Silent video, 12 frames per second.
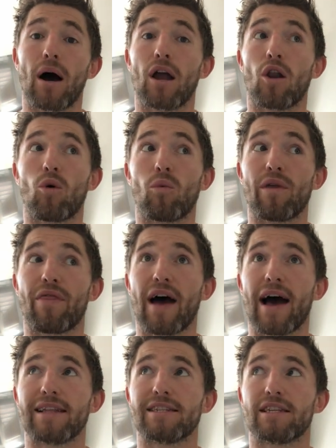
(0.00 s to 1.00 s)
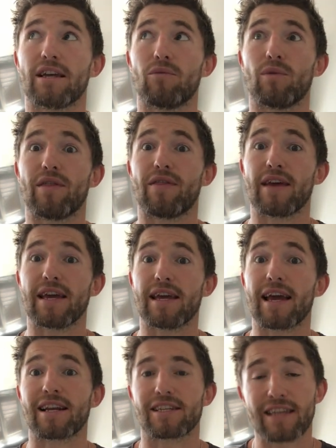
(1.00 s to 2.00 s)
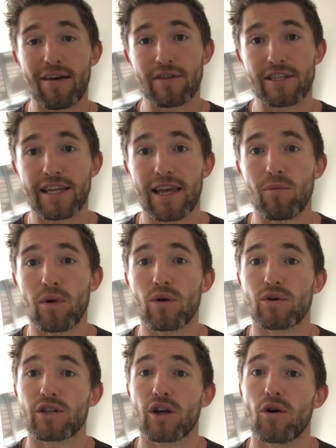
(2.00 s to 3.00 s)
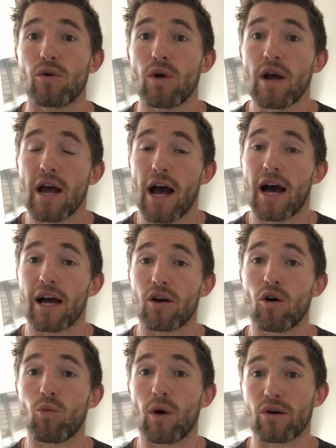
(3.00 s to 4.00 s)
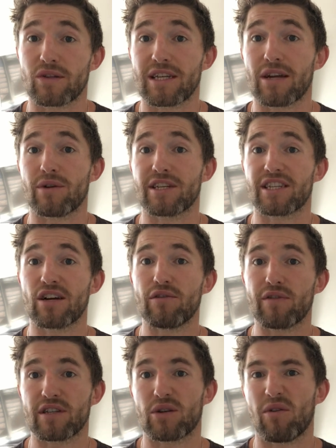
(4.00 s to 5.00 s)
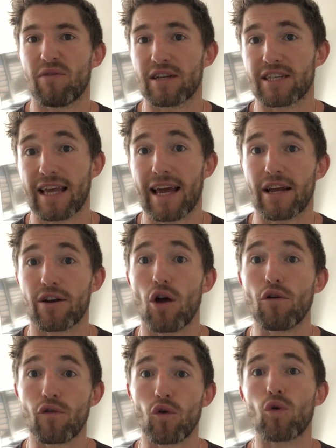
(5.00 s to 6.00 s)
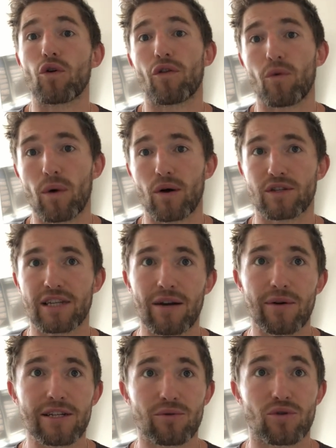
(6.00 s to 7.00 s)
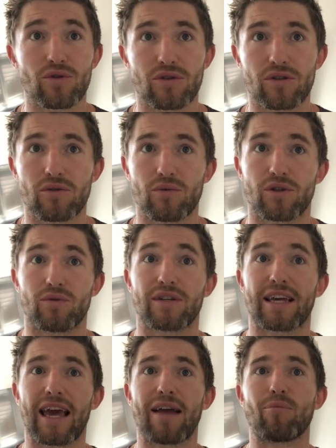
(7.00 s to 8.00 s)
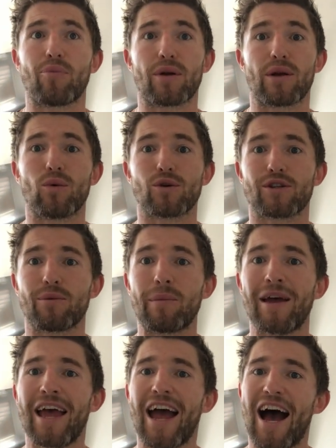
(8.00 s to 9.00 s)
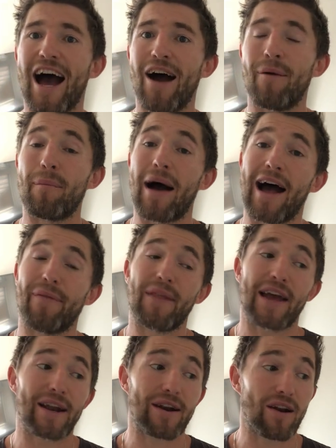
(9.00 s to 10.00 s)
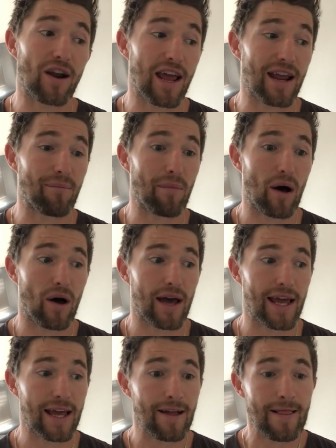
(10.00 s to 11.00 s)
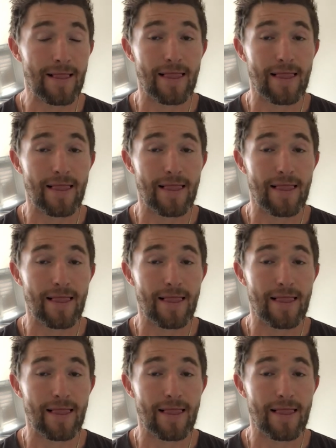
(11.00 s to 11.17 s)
Along with that, with the England Sevens team, we also got a World Series silver, so we finished second overall on the World Series, which was again pretty awesome. And then in my